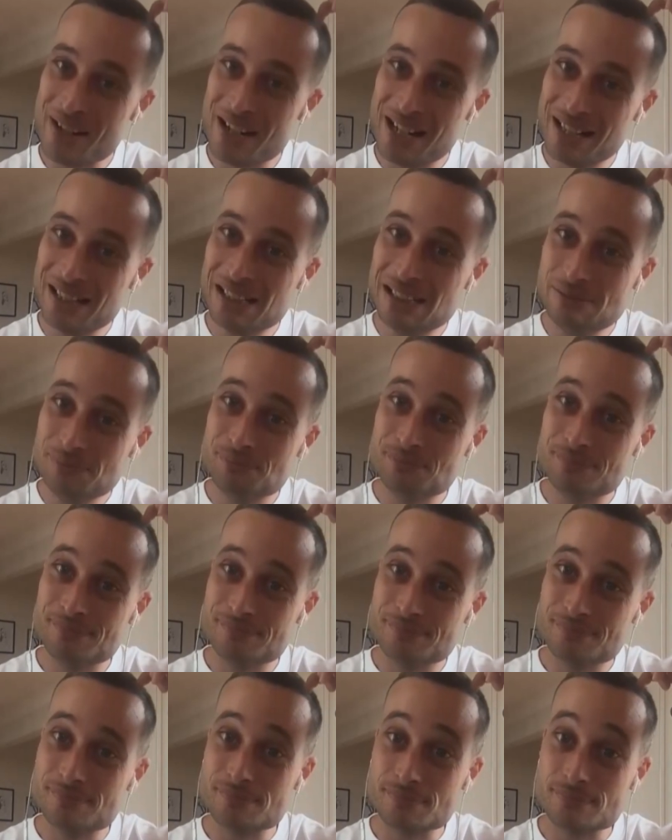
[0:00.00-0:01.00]
She must feel
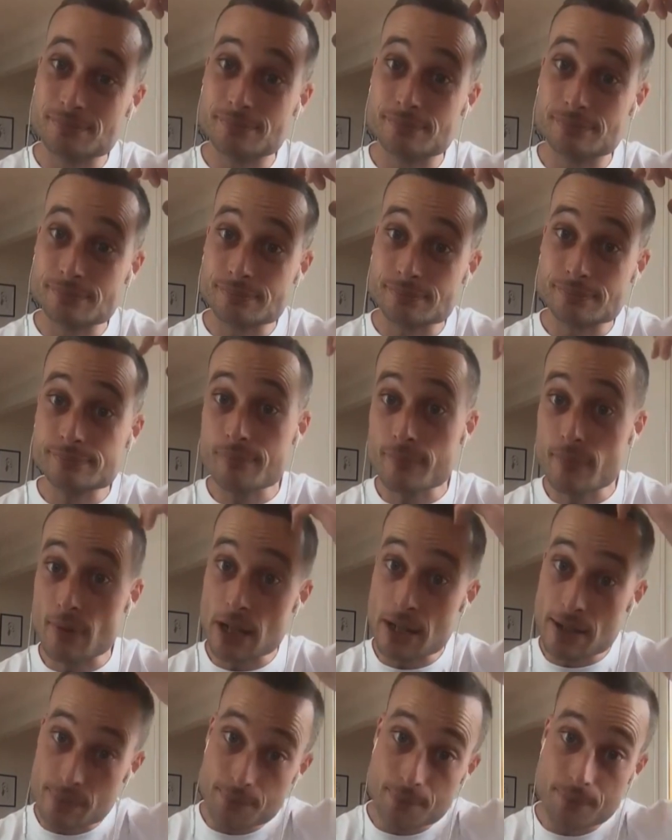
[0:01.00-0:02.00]
like a very
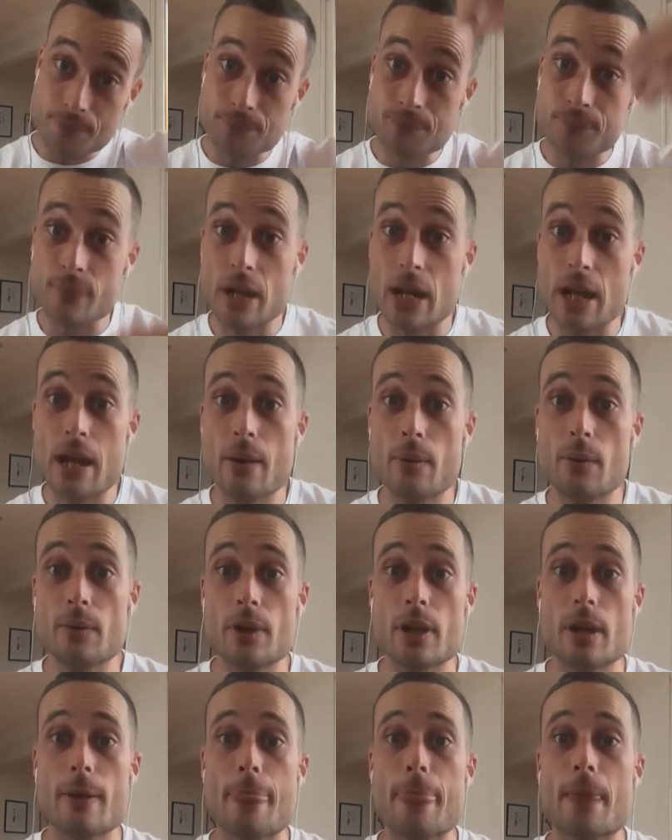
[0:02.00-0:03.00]
special woman, and
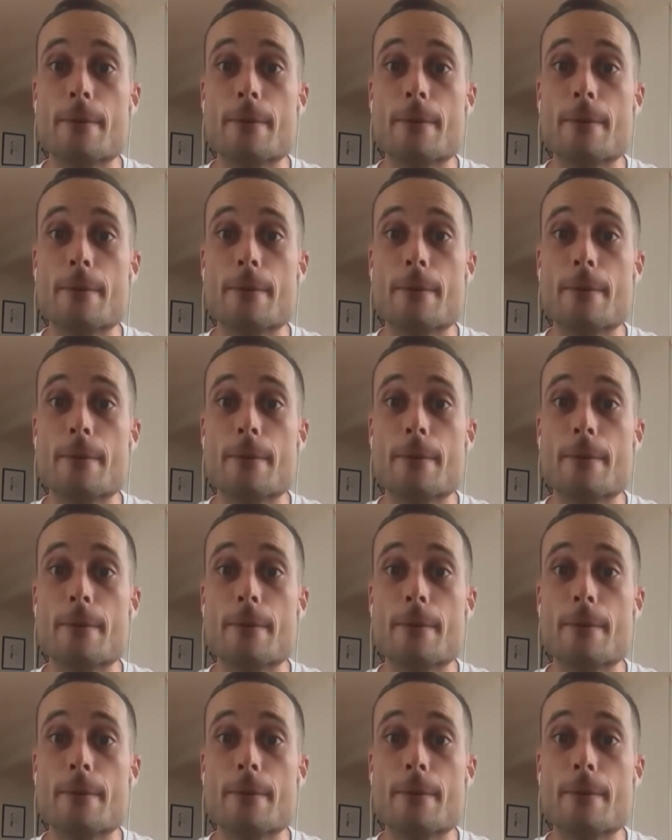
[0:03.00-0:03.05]
I'm sure